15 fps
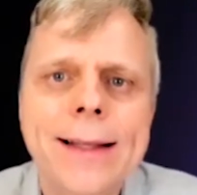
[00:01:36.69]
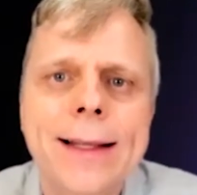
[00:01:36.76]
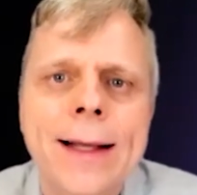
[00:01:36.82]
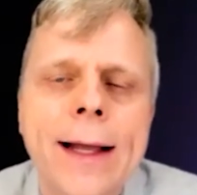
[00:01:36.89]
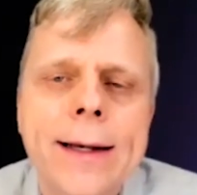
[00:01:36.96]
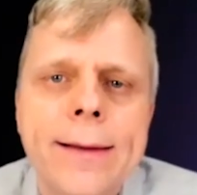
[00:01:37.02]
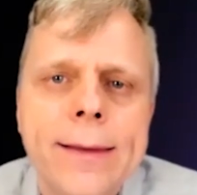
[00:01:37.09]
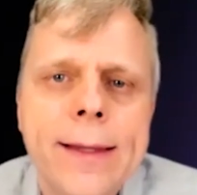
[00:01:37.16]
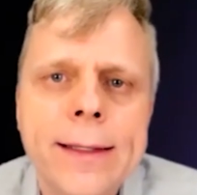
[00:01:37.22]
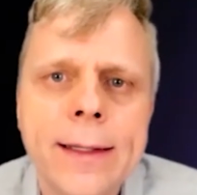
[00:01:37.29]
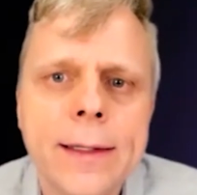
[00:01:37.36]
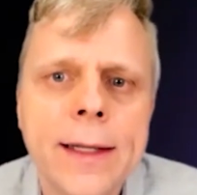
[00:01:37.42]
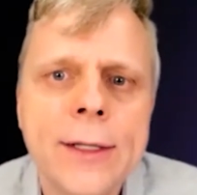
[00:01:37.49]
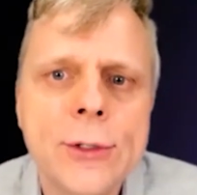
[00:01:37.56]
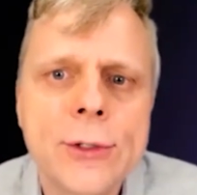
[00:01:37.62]
the kind of thing that
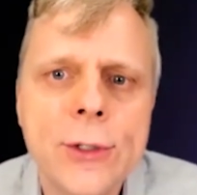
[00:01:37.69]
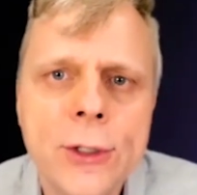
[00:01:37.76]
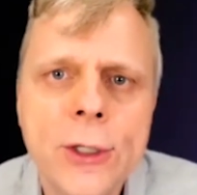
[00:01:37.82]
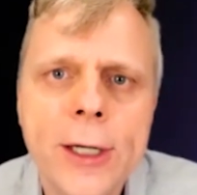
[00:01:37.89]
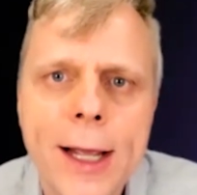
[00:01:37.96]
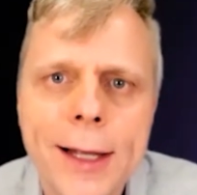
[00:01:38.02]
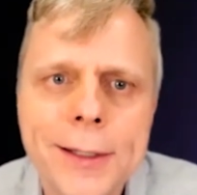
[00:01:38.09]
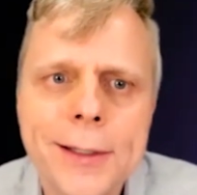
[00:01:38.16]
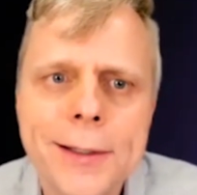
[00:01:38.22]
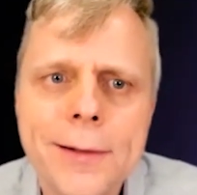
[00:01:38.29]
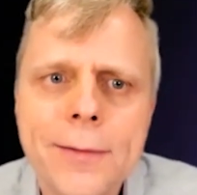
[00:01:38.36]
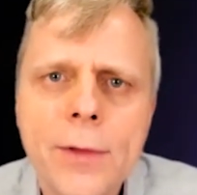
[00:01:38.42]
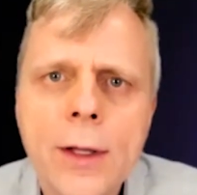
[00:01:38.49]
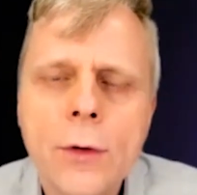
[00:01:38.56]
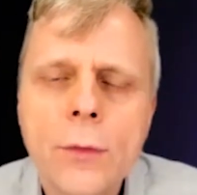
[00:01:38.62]
ledgers are good at,
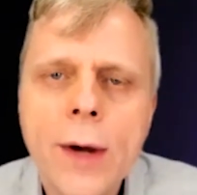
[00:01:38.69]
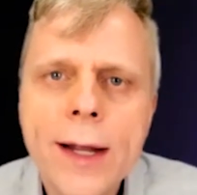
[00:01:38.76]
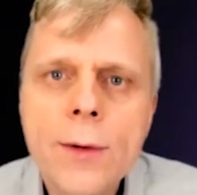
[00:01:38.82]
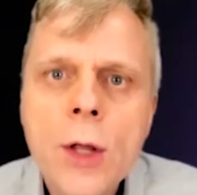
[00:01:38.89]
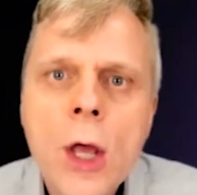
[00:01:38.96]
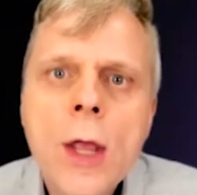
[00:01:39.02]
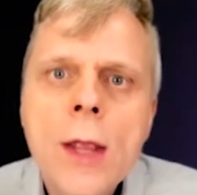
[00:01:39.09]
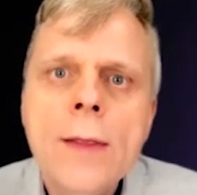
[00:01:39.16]
right?